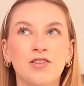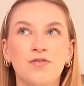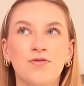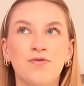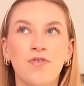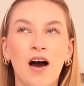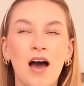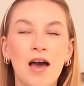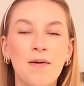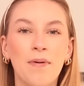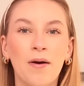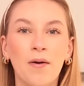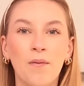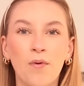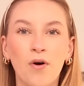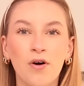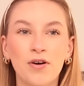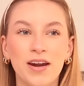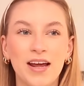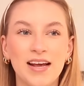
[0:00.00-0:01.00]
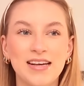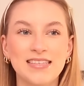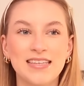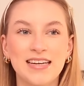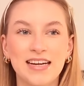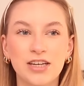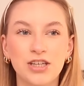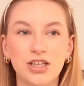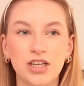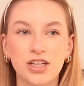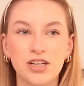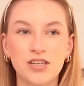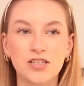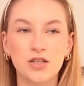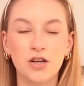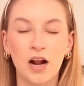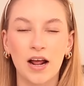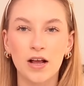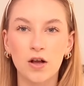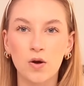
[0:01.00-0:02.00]
the vibe I want is literally
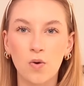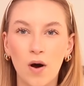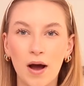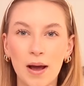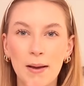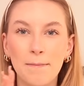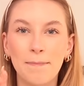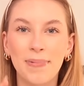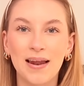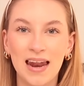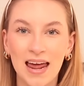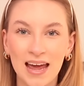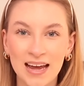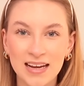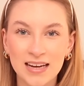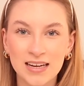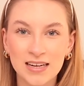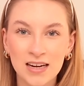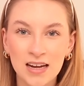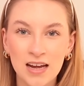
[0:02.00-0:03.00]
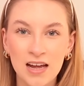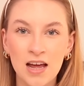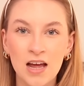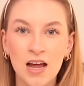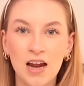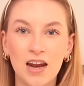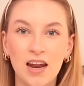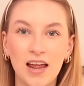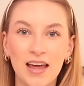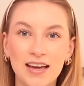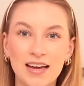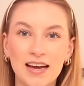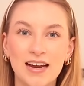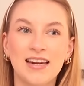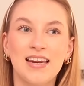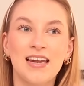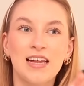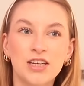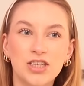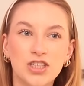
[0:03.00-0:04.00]
just like quite plain. Like
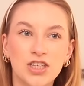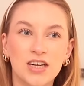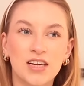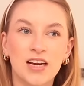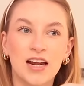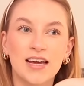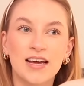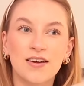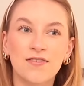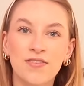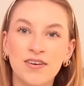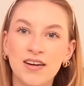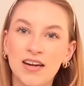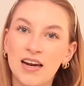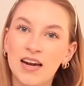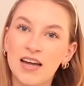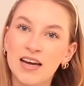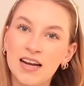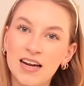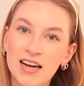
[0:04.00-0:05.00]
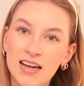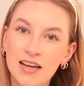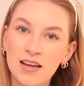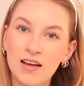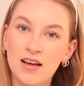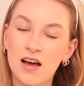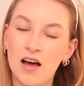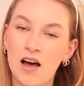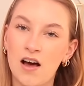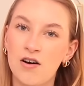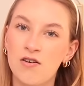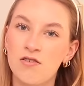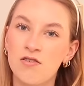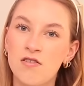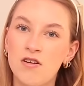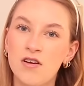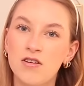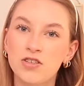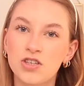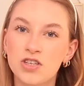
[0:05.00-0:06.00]
literally like vanilla clean girl.
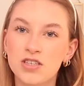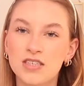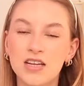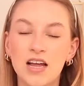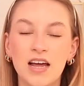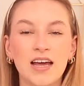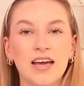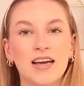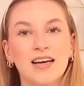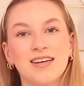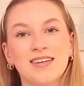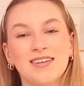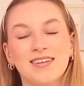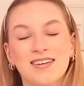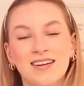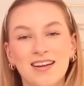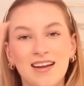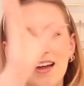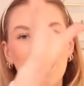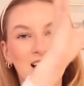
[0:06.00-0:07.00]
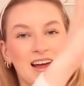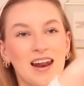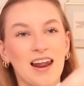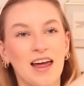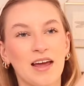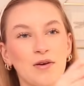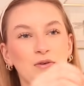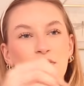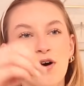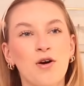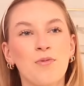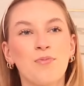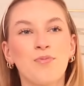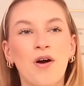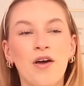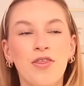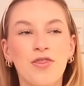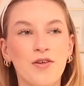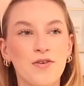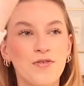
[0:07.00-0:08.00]
Just like a
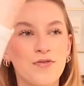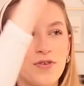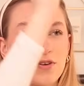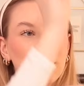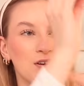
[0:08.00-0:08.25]
breath of